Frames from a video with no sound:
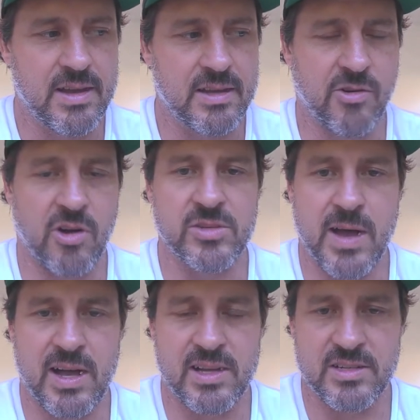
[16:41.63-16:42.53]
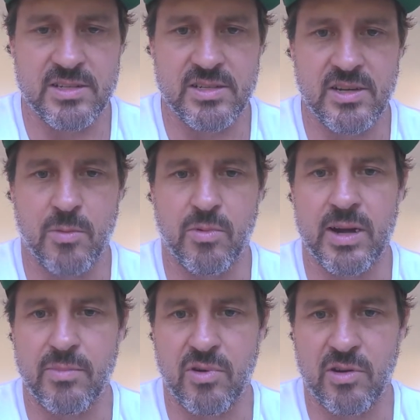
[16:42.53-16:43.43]
gross margins and
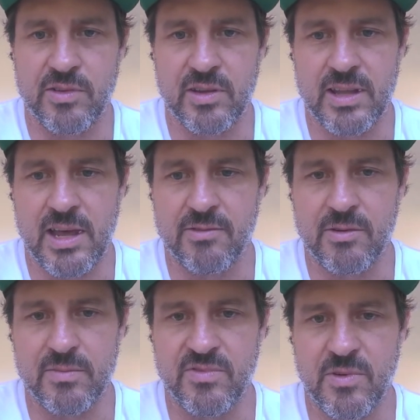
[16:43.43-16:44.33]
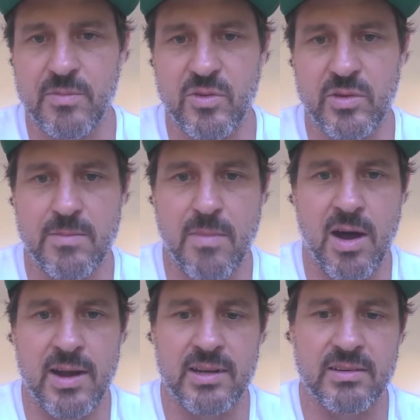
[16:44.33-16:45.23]
operating profit and that from doing the
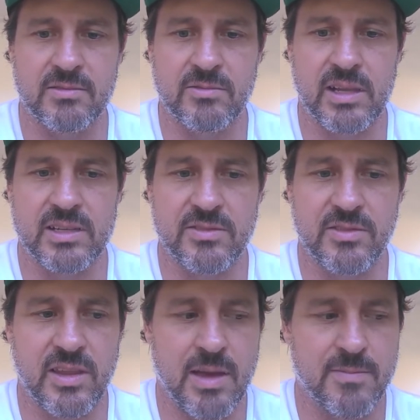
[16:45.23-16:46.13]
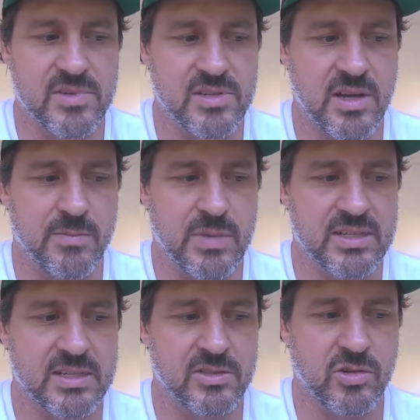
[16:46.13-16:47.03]
mining relative to them. So, but
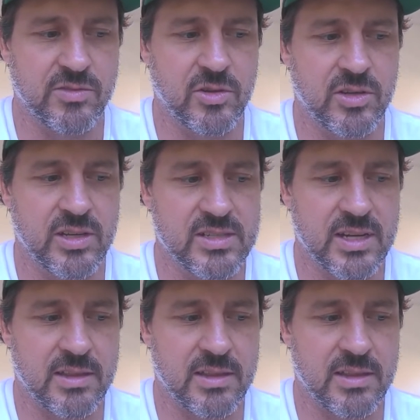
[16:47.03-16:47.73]
it took a few years to get